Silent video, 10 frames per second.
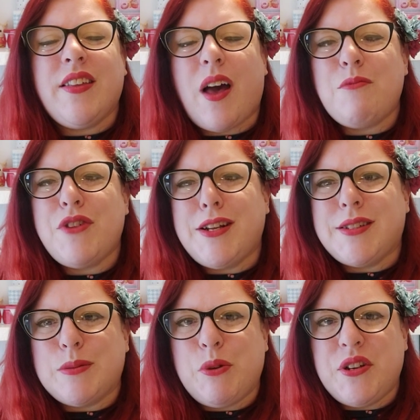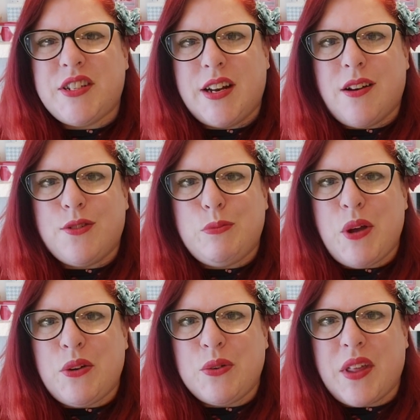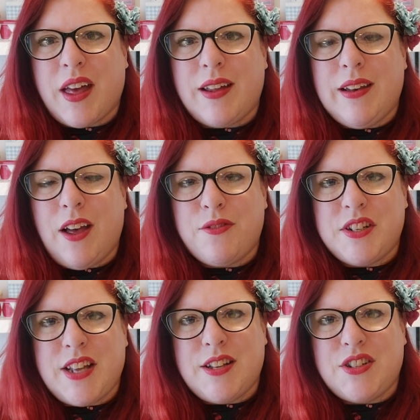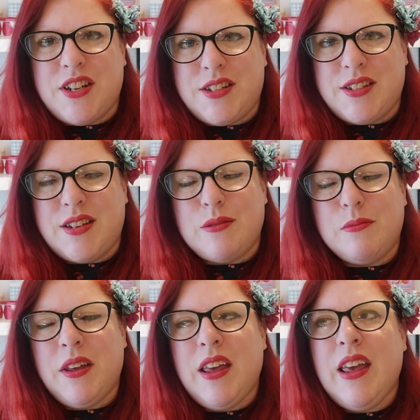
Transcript: that I'm really disappointed in after putting all that love and attention into them,